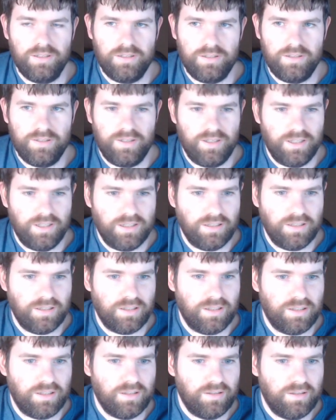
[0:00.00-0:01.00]

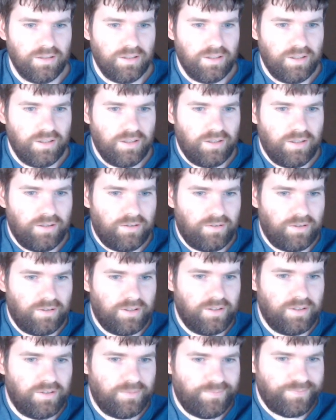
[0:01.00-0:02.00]
IDE,
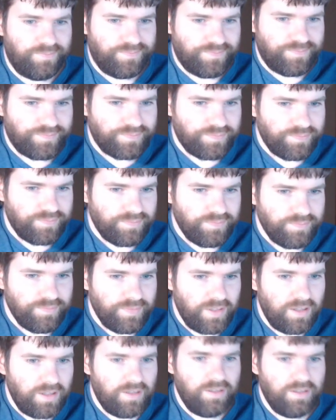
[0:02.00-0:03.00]
right?
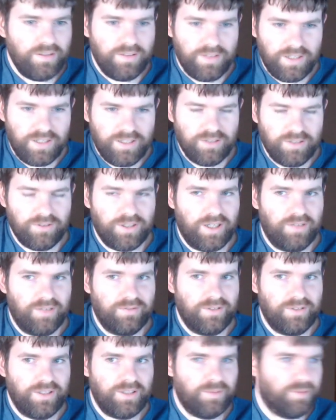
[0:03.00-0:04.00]
Thank you,
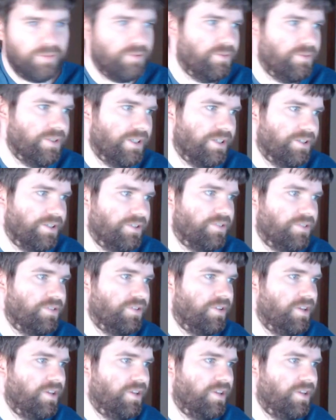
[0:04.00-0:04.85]
Gavin. That'd be really nice.